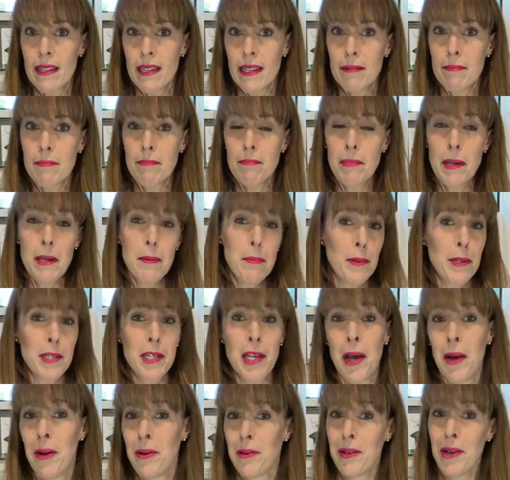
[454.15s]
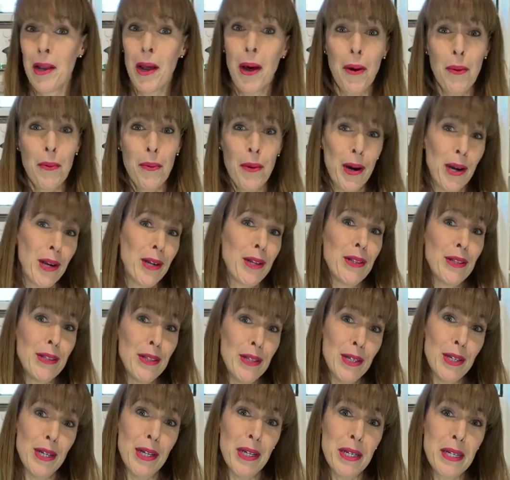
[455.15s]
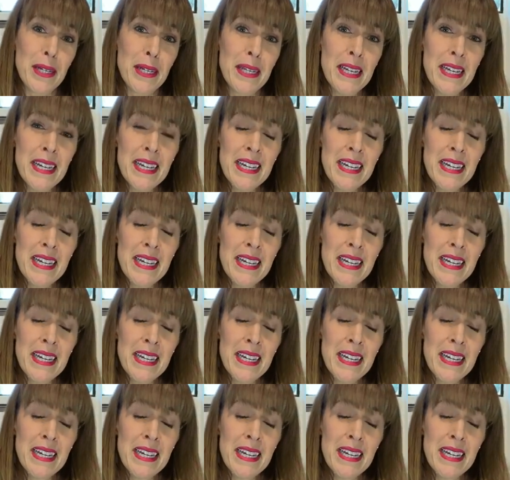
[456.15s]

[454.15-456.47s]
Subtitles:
then people don't know where to look.